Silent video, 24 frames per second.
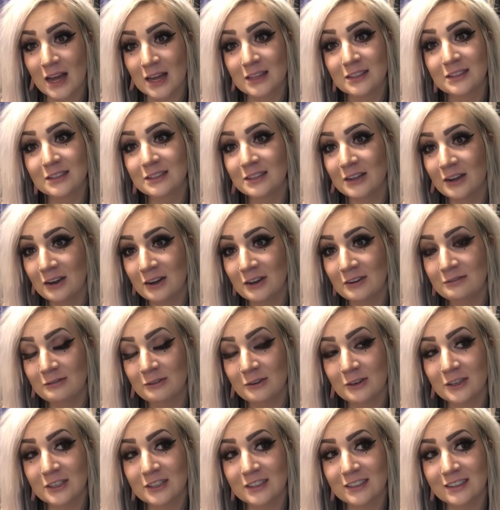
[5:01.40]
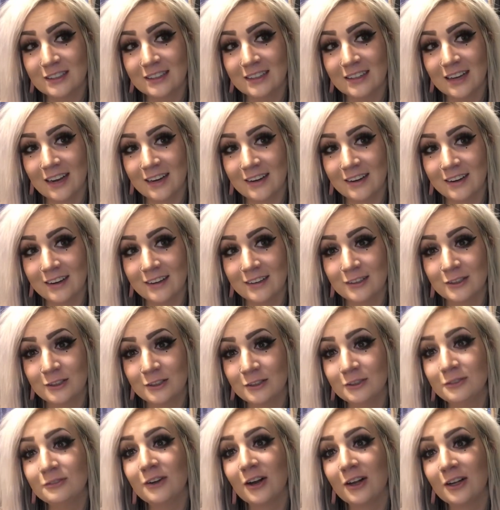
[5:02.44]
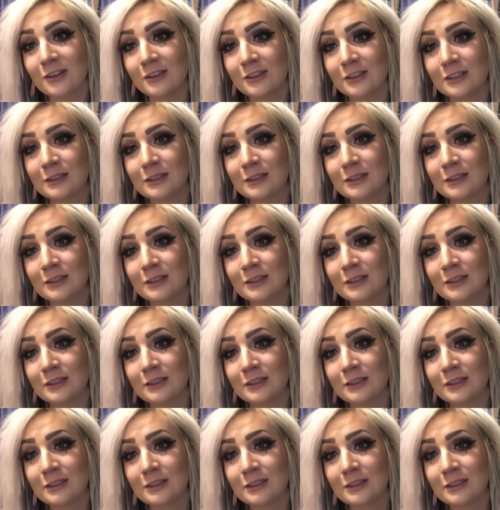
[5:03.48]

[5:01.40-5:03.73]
So unfortunately, I gained 2 followers,